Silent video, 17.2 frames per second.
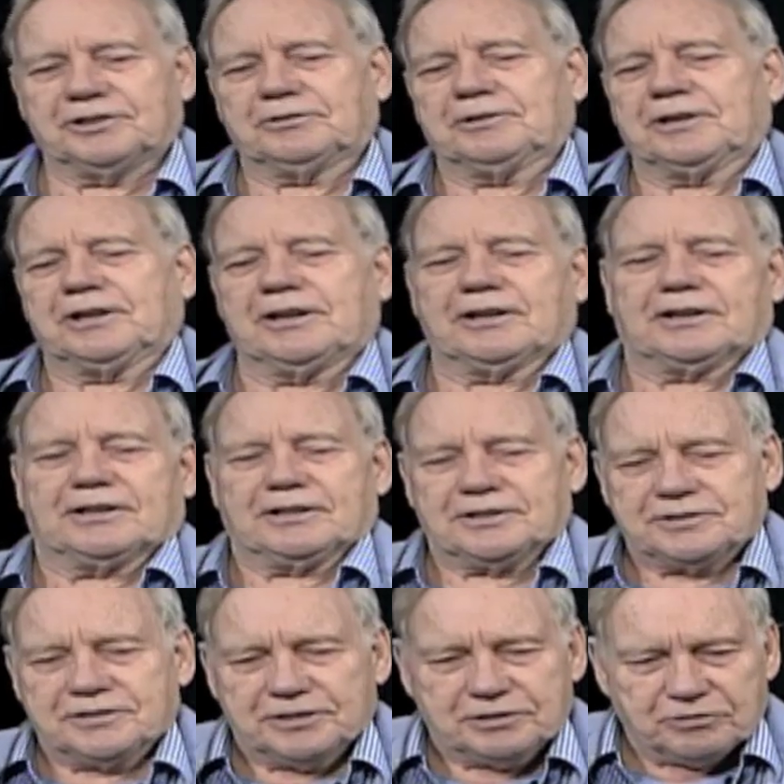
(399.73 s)
are regarded
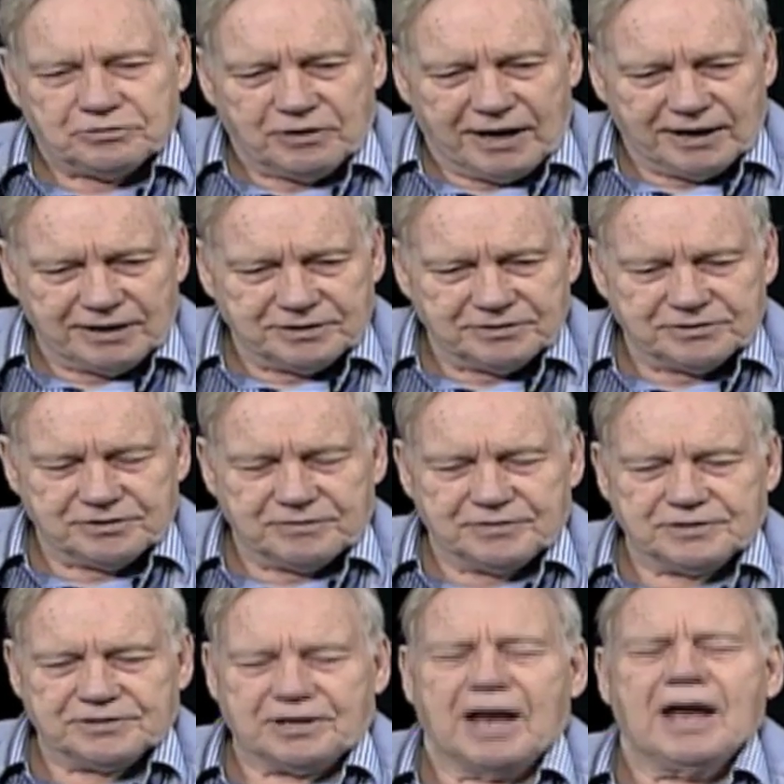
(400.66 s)
as the dregs
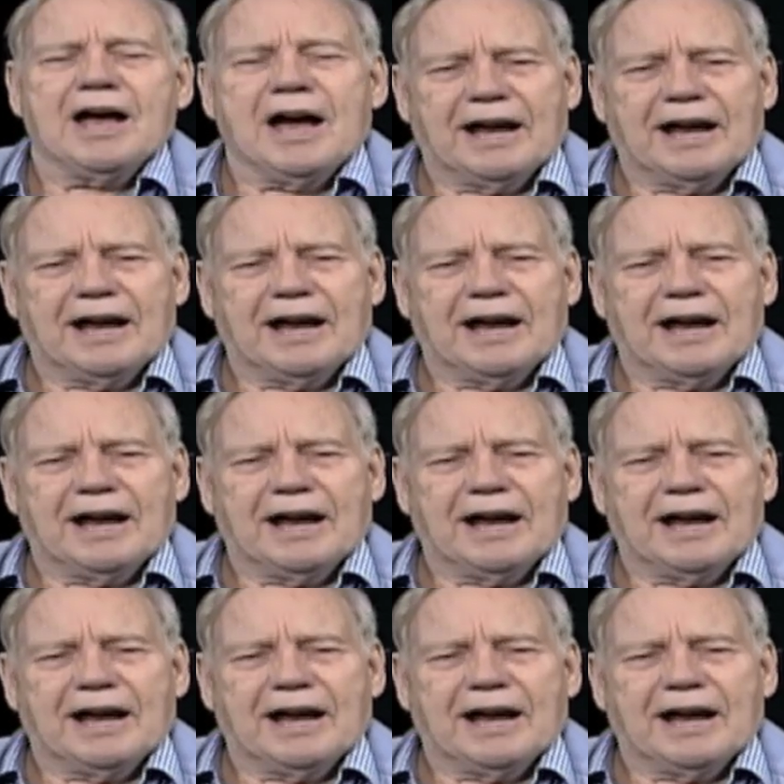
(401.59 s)
of this.